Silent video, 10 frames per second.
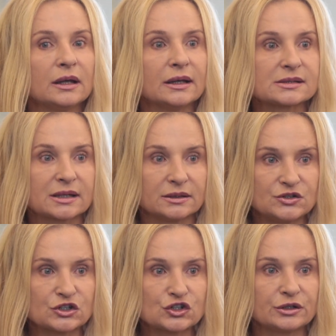it's
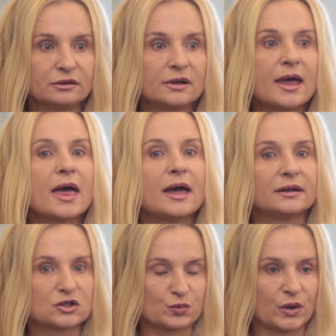condition
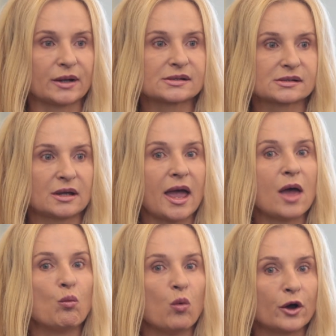and it's price,
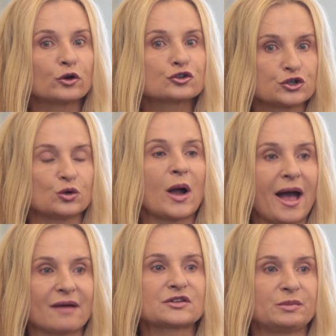and one or two
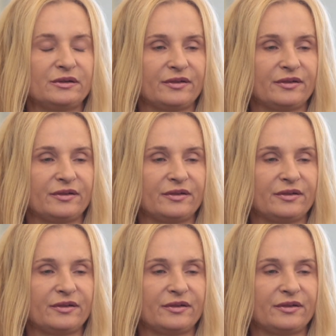have to be